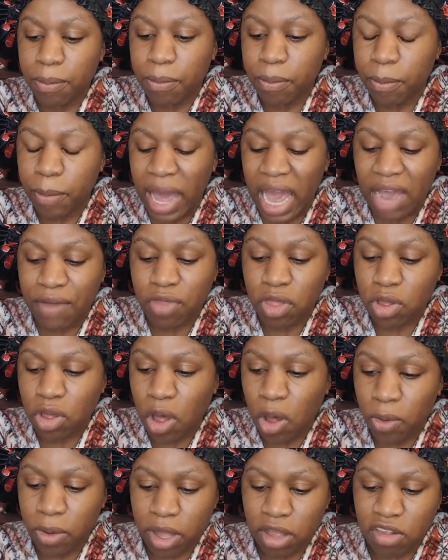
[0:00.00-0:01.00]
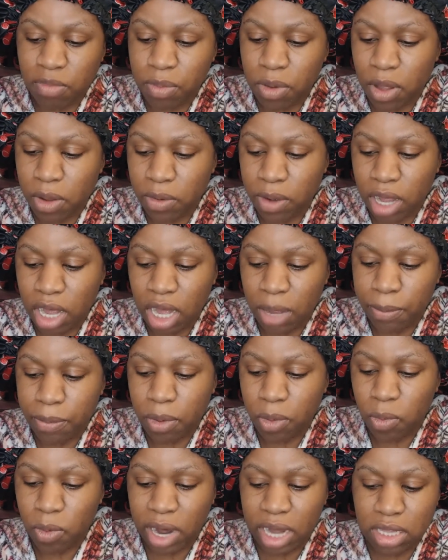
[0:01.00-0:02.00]
half the coke gets blown up.
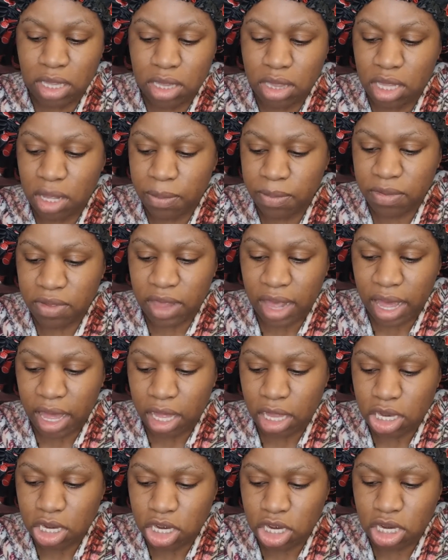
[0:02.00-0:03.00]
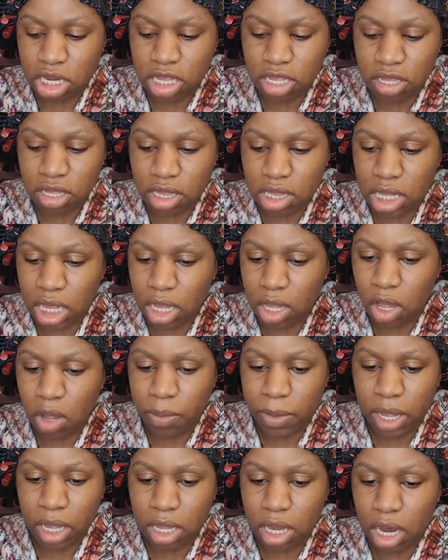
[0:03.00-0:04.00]
Watts is upset. She's just like, oh
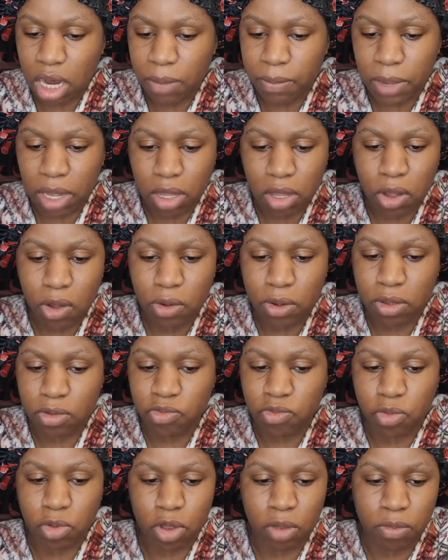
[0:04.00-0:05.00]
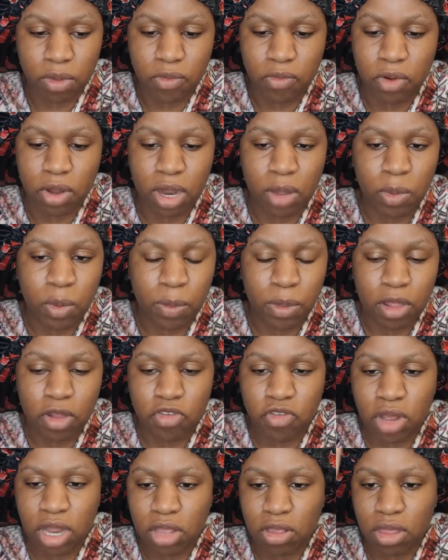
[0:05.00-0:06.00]
my god, my coke is gonna be run. I won't be able to
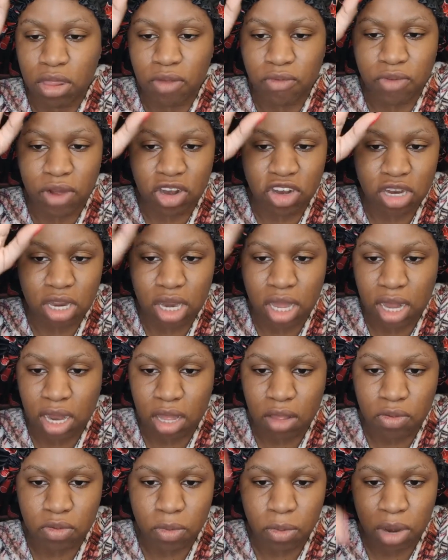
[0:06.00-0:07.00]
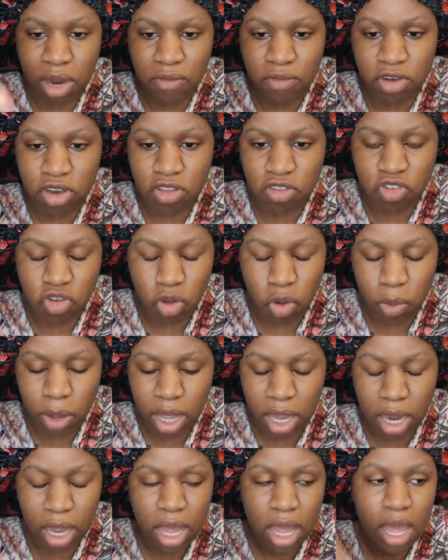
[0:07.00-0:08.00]
trade it to the French Canadians or whatever she's
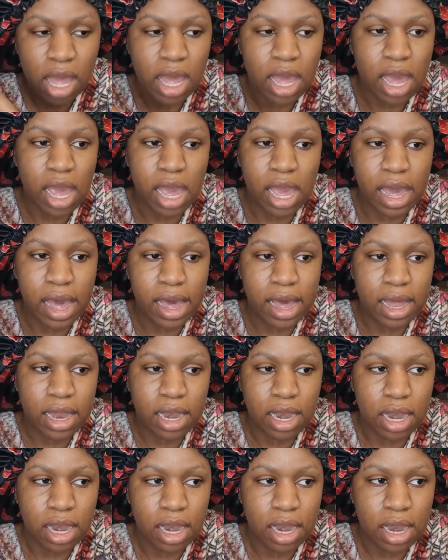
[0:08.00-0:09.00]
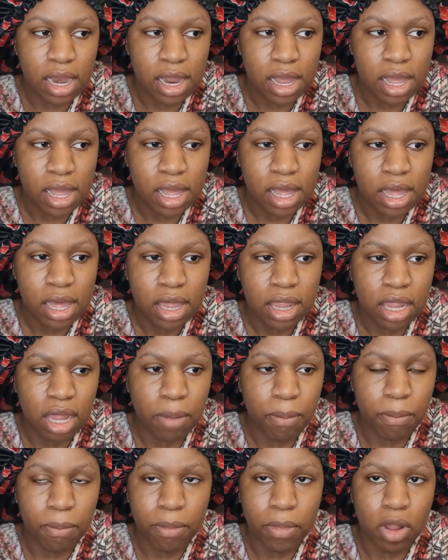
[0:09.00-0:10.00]
doing. And
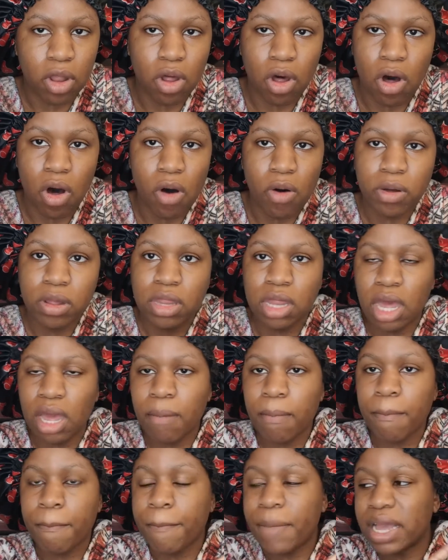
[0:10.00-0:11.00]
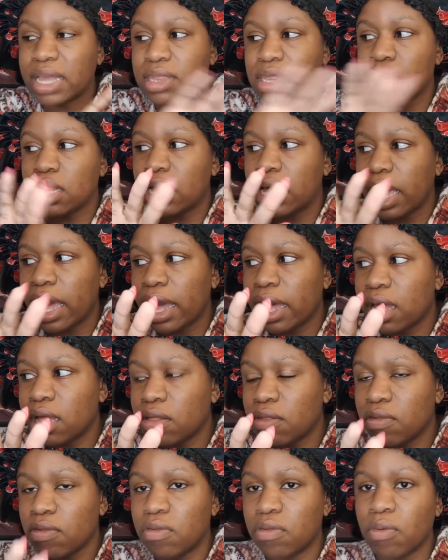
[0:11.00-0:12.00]
the whole thing basically
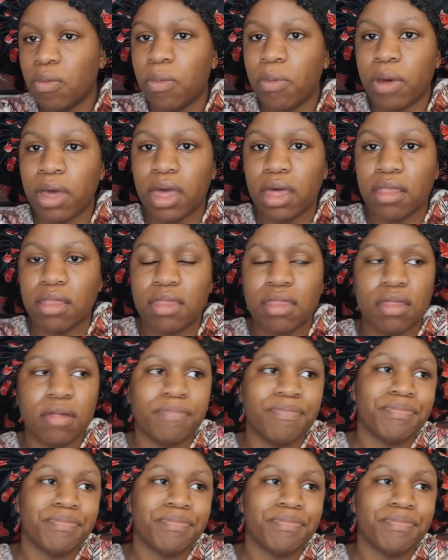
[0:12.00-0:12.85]
ends with,